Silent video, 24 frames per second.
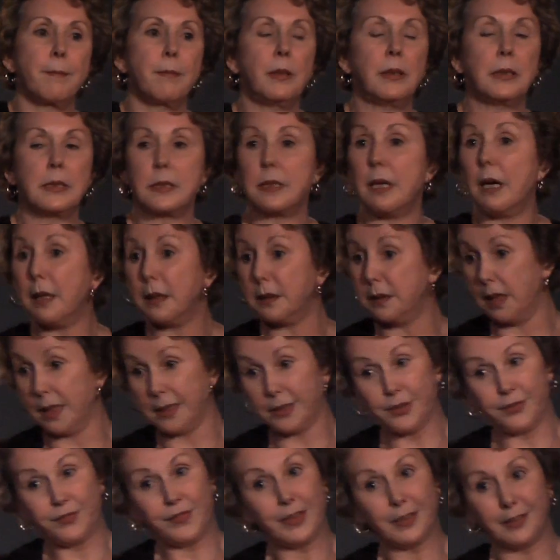Well, it's hard
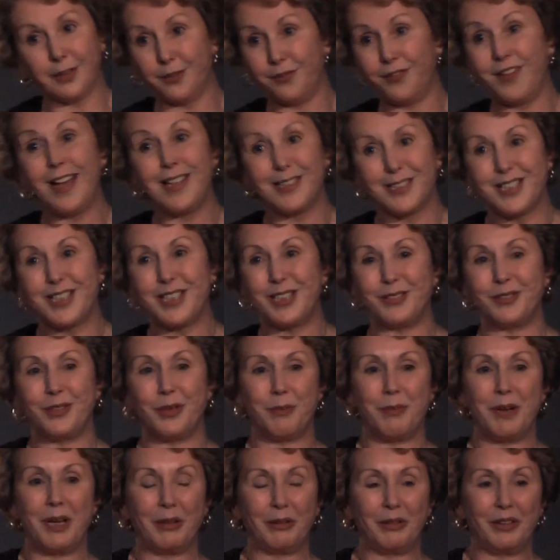not to feel defensive
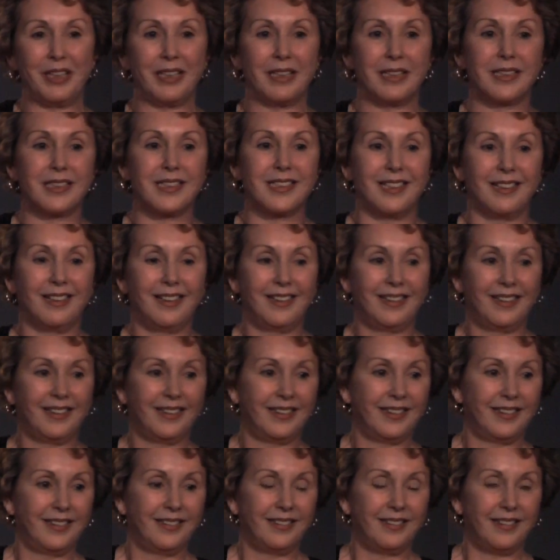about this.
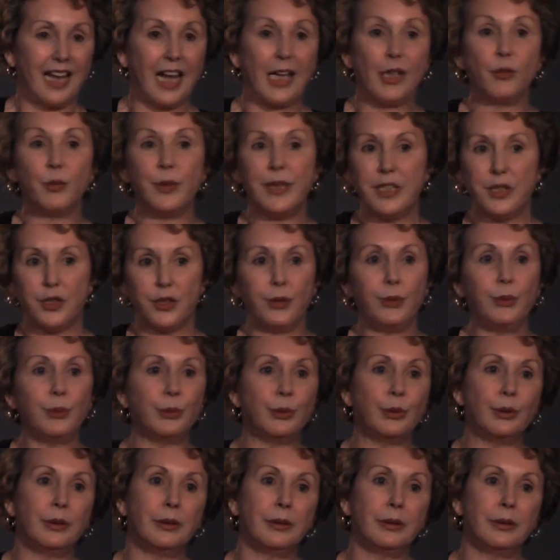And we do.